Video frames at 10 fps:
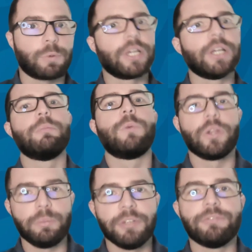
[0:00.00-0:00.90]
We're going to
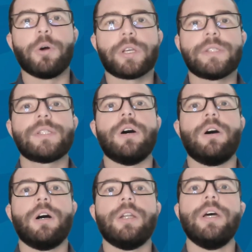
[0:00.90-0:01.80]
really be focused
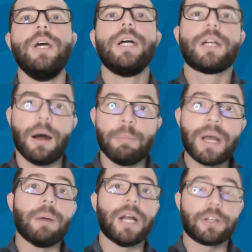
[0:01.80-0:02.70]
on
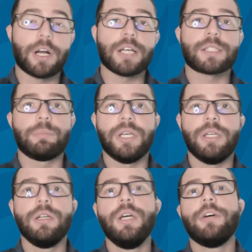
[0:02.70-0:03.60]
compound microscopy